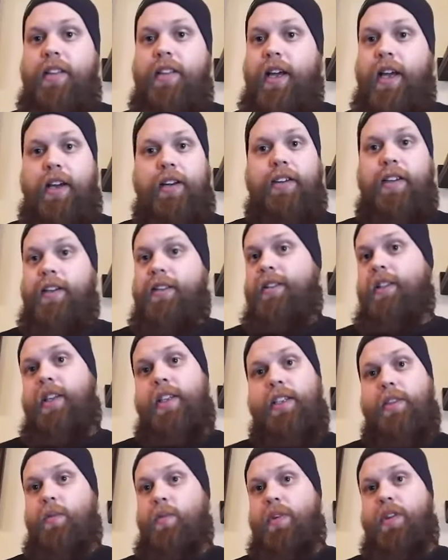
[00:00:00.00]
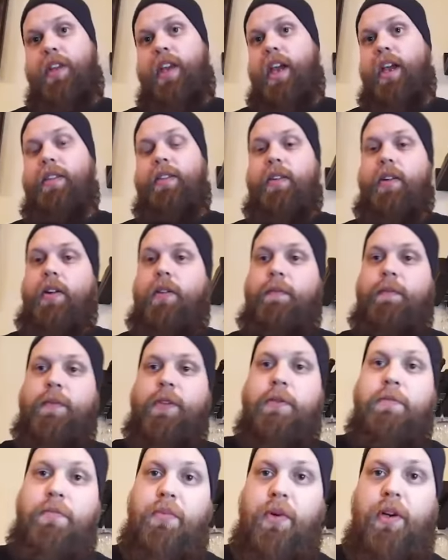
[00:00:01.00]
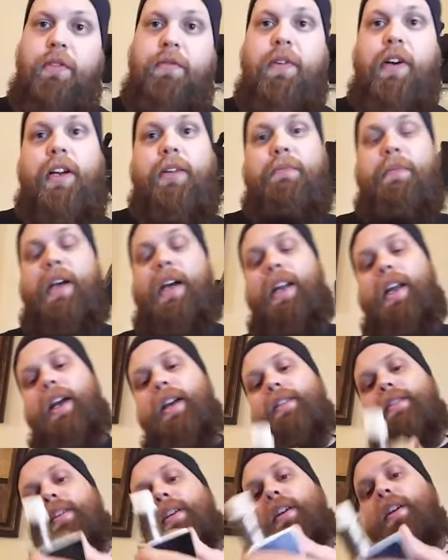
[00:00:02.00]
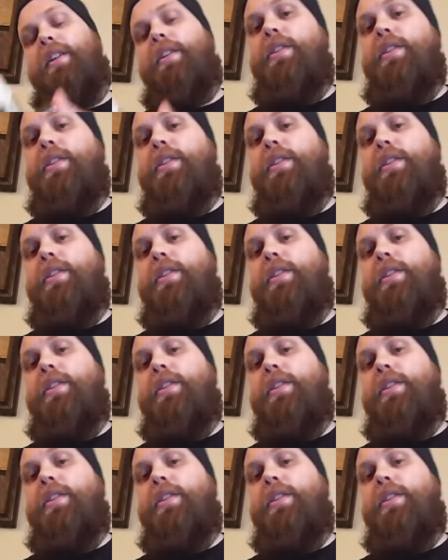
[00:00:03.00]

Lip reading: that does this with Kanthal. It's pretty fucking badass.